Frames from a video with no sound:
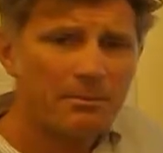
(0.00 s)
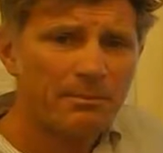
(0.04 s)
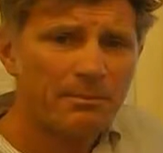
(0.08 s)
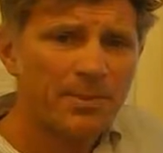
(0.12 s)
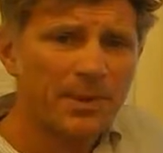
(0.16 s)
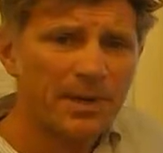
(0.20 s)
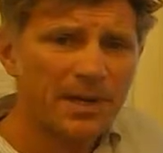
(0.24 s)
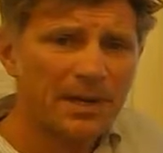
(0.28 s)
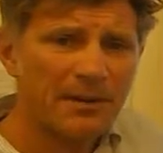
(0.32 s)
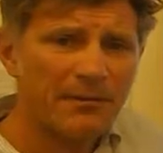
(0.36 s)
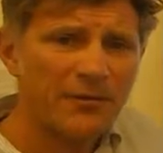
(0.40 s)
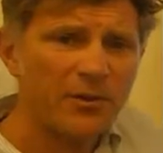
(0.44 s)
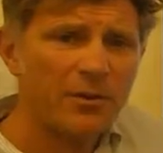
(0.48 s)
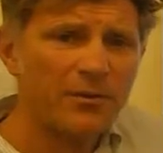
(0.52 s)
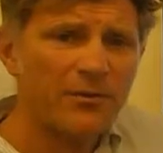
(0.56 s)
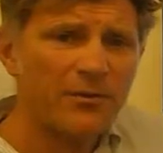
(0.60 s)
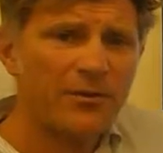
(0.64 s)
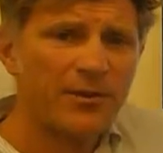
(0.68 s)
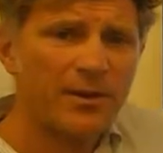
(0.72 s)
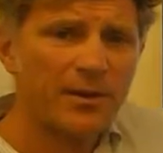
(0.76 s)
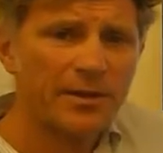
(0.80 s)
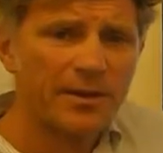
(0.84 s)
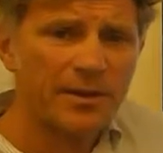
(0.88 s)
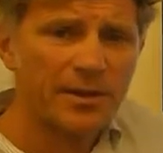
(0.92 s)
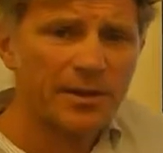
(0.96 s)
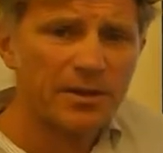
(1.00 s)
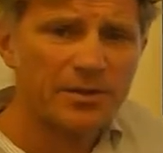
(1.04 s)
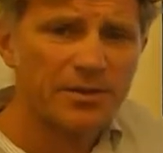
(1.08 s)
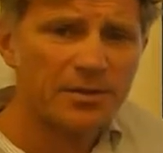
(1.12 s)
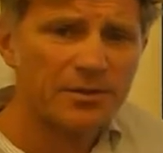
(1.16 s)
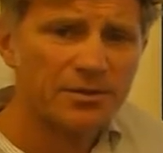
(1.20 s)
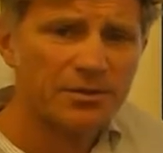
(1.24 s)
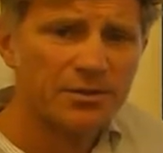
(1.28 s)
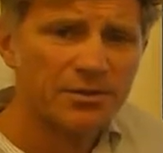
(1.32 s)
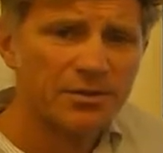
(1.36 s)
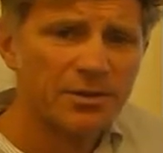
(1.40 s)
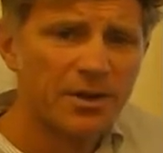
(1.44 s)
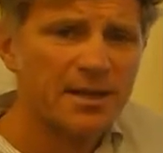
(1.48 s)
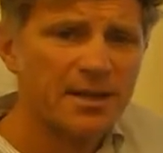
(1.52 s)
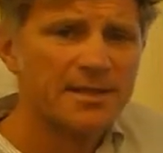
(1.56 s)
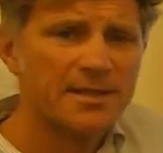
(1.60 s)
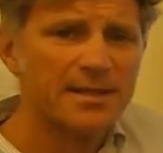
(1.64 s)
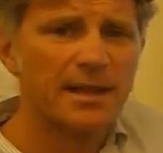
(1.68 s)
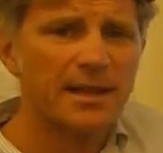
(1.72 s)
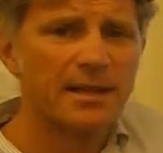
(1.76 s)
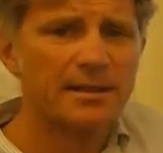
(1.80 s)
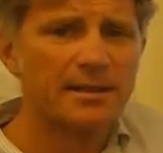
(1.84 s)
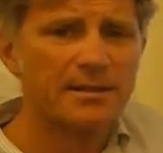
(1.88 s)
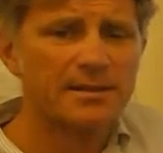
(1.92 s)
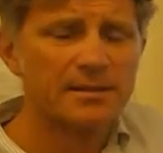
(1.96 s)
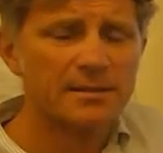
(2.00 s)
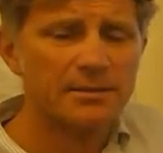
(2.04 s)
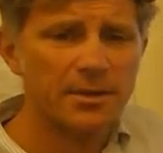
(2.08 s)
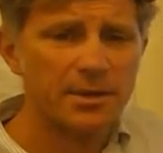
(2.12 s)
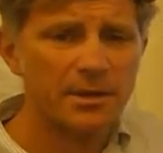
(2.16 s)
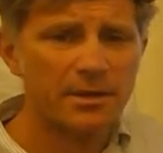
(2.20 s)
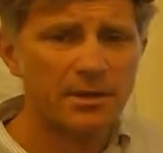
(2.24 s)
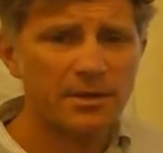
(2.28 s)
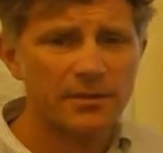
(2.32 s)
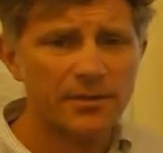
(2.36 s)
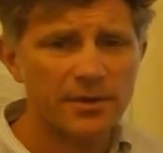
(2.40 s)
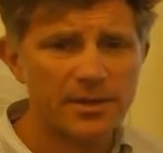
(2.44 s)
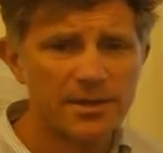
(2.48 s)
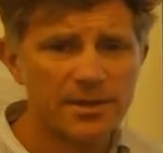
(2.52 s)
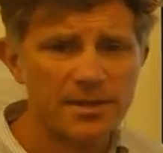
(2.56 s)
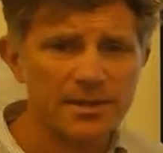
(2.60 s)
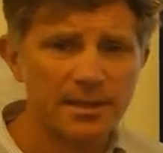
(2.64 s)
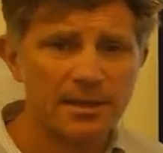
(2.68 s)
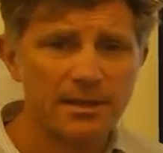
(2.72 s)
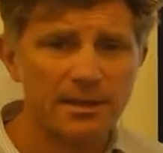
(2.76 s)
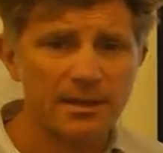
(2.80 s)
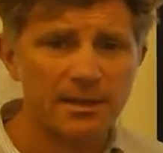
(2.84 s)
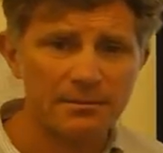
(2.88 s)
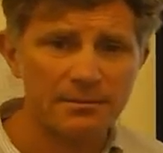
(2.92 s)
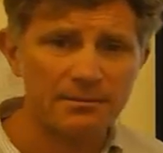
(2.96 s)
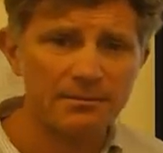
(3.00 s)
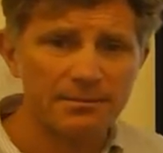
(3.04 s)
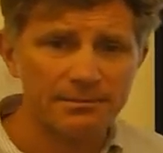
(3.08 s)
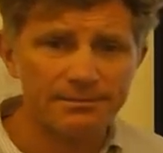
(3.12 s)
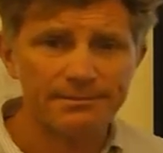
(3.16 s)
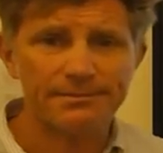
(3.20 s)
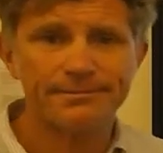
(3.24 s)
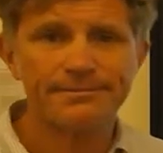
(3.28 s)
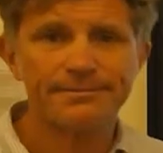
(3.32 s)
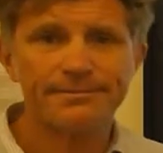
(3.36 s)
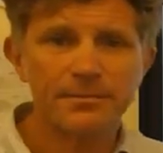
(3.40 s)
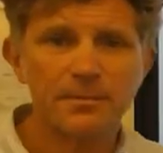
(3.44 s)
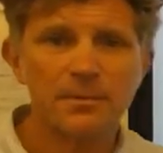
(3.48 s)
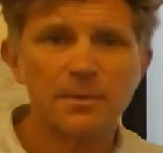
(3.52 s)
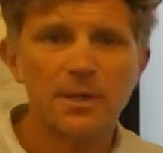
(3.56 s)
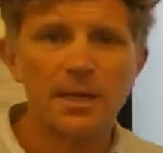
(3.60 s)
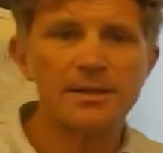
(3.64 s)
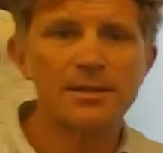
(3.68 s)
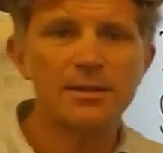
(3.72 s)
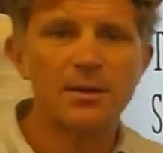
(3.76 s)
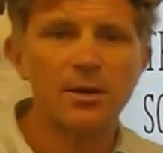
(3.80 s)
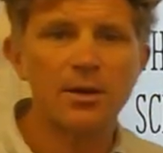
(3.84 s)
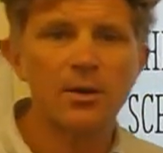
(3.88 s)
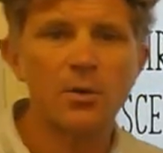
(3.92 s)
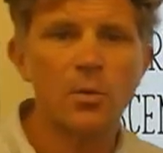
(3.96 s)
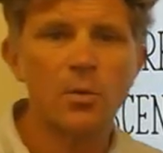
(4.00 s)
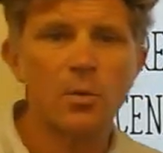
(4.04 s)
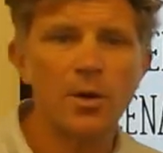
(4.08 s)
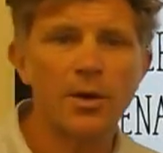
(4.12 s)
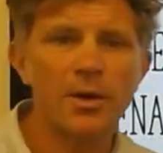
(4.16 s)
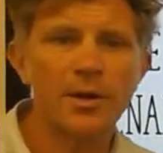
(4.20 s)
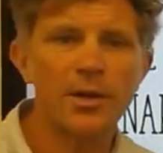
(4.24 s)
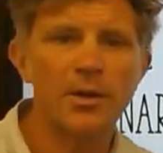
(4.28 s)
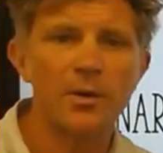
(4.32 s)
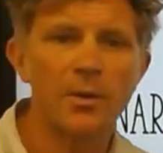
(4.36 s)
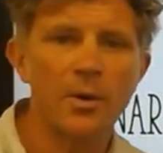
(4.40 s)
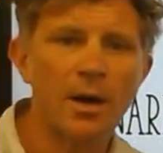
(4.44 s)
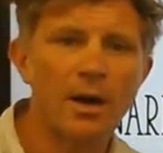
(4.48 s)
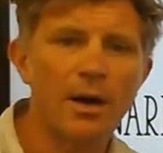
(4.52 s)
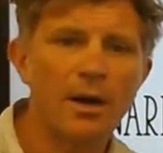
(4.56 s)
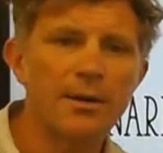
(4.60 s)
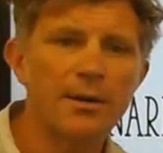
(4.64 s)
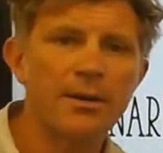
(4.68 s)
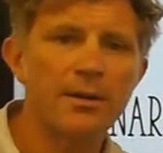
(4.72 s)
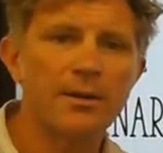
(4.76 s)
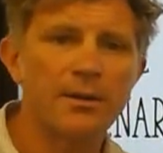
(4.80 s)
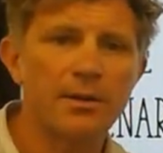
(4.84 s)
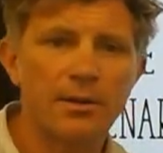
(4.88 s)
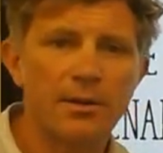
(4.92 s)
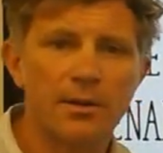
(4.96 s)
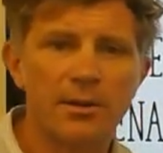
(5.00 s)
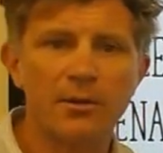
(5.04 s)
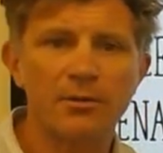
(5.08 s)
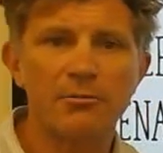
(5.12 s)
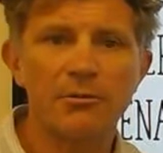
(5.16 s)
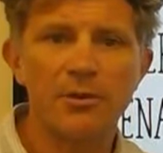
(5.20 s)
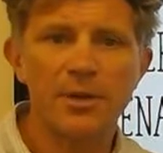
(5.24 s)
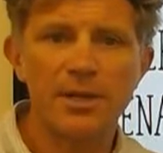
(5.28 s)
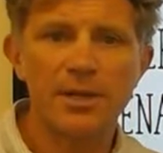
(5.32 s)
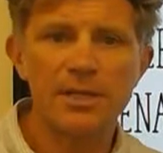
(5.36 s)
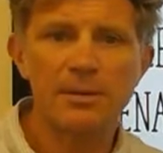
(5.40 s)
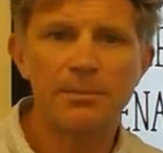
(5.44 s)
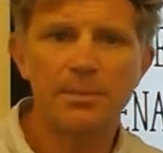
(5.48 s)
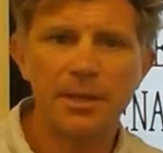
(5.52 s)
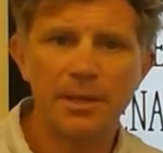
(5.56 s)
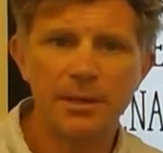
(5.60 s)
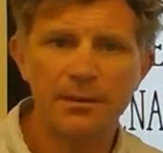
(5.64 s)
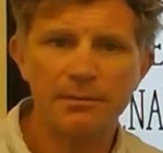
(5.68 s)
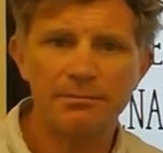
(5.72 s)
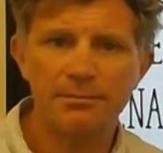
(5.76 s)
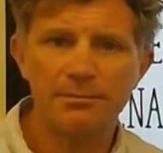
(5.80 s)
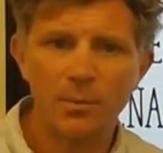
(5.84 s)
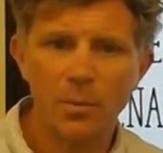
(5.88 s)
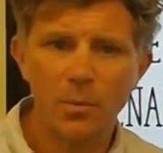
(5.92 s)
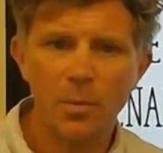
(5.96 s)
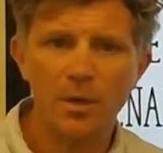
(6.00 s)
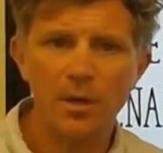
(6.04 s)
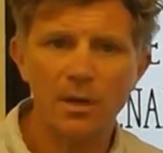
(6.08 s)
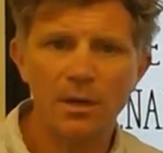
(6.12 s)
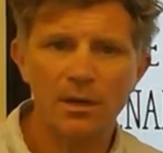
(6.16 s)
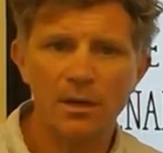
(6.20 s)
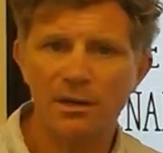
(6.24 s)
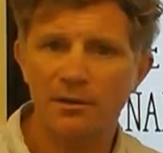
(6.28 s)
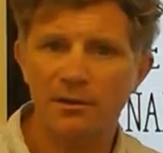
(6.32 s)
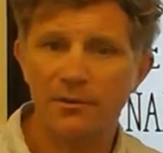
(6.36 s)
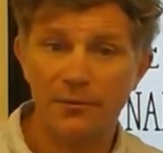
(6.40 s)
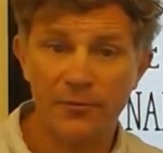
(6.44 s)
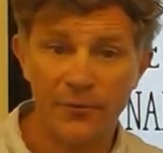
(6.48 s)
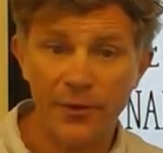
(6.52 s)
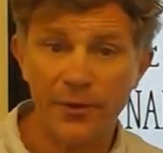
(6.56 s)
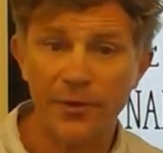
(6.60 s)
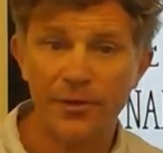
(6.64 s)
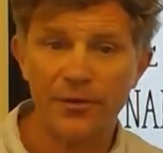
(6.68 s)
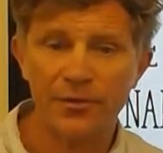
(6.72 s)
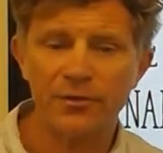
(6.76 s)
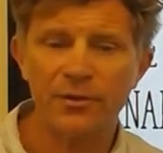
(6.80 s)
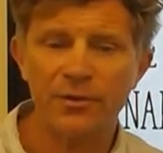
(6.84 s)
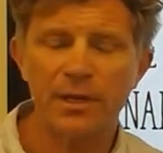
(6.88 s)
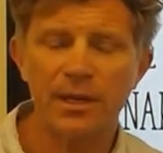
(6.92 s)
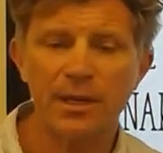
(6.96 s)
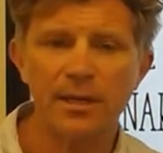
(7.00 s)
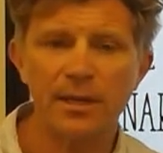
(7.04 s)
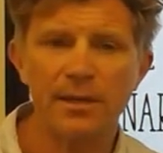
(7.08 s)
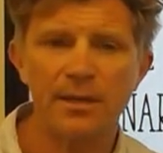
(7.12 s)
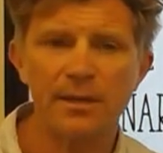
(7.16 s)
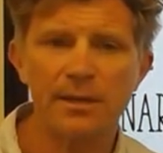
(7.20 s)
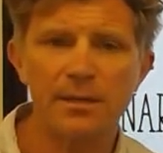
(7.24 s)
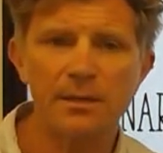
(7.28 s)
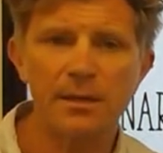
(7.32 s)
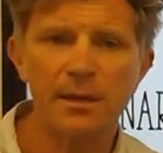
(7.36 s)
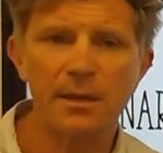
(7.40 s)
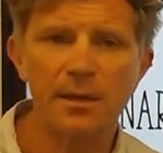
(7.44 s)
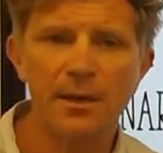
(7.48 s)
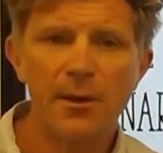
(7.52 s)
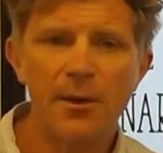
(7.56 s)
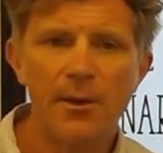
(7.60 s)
But if you feel that you should try to get into a university that is going to work you harder than you can reasonably work for 3 years,